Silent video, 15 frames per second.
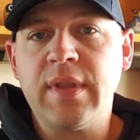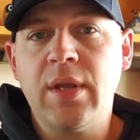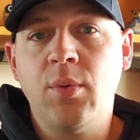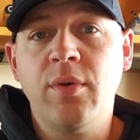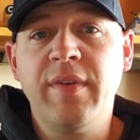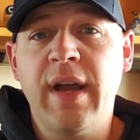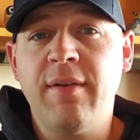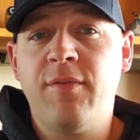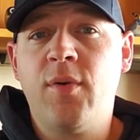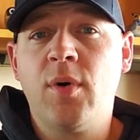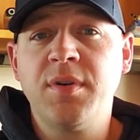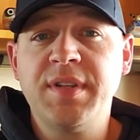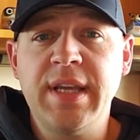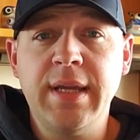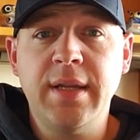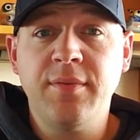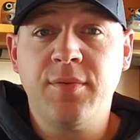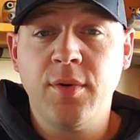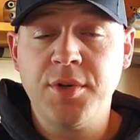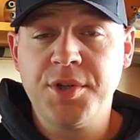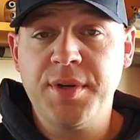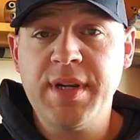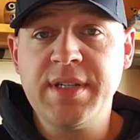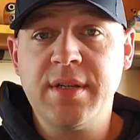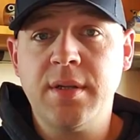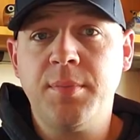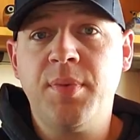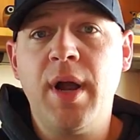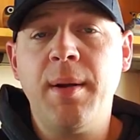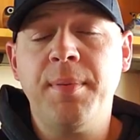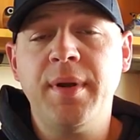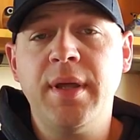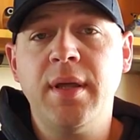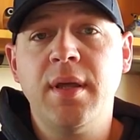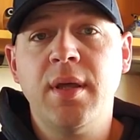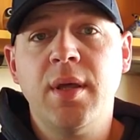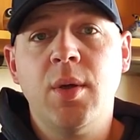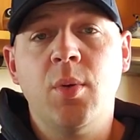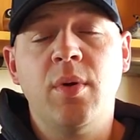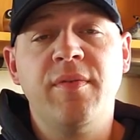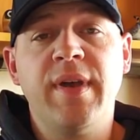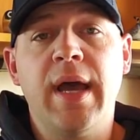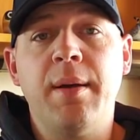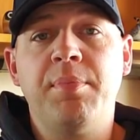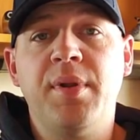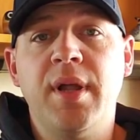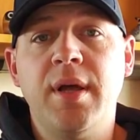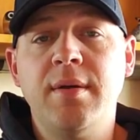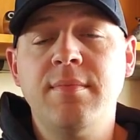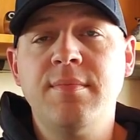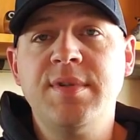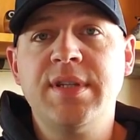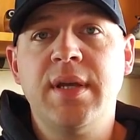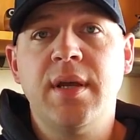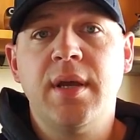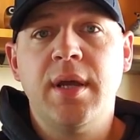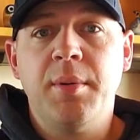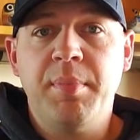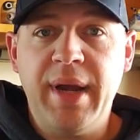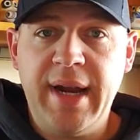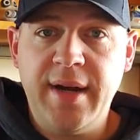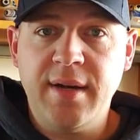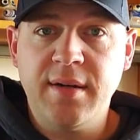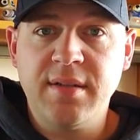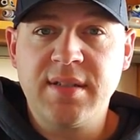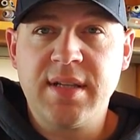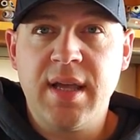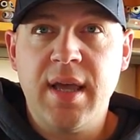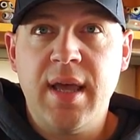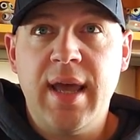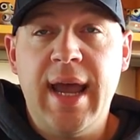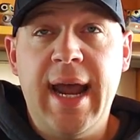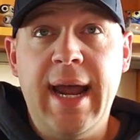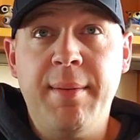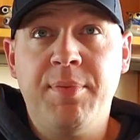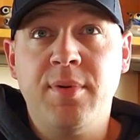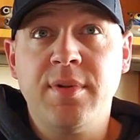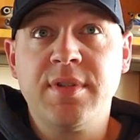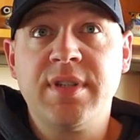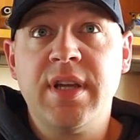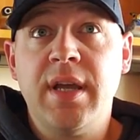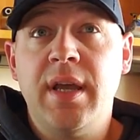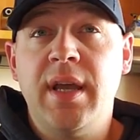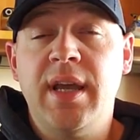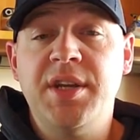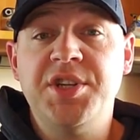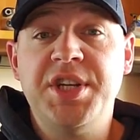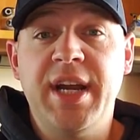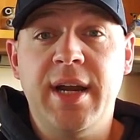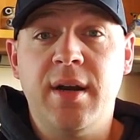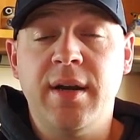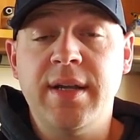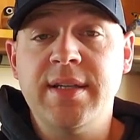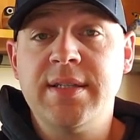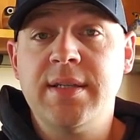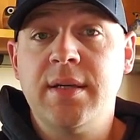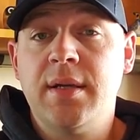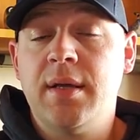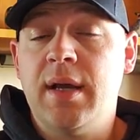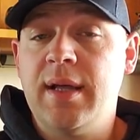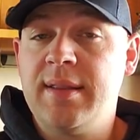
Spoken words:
We've got 14 fruit trees on the property. We've got plums, pears, apples, and cherries. I